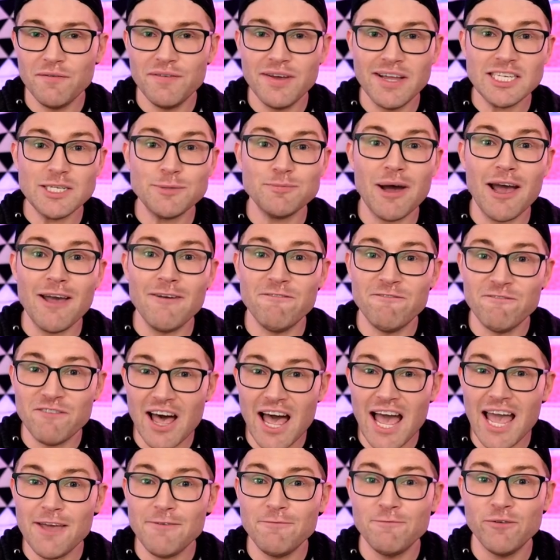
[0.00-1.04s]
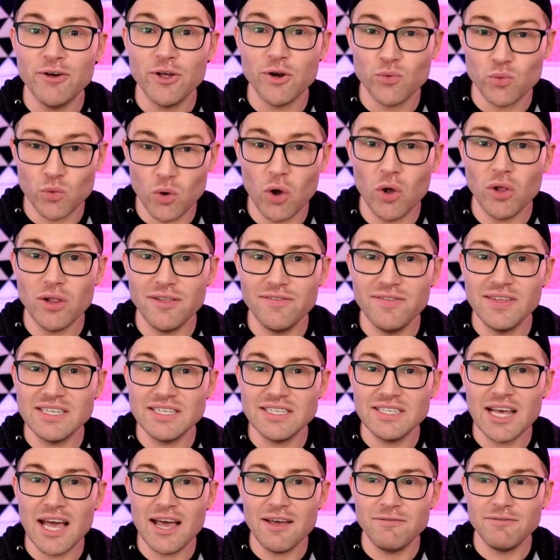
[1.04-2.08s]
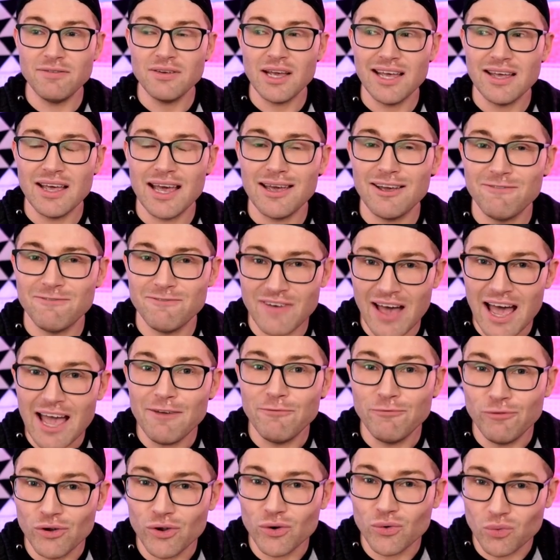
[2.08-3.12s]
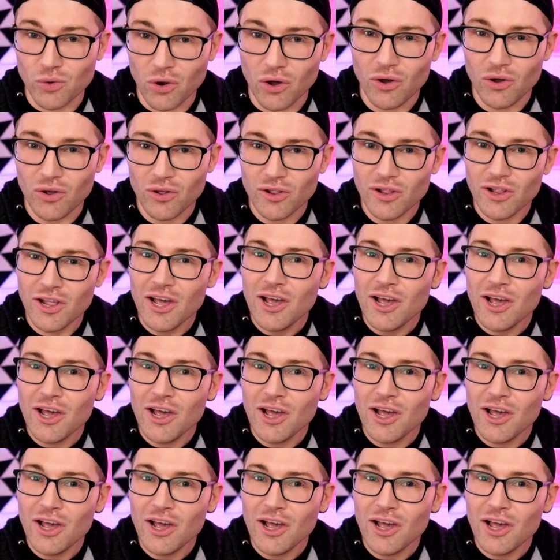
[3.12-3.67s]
inch by five foot roll of this stuff, five foot roll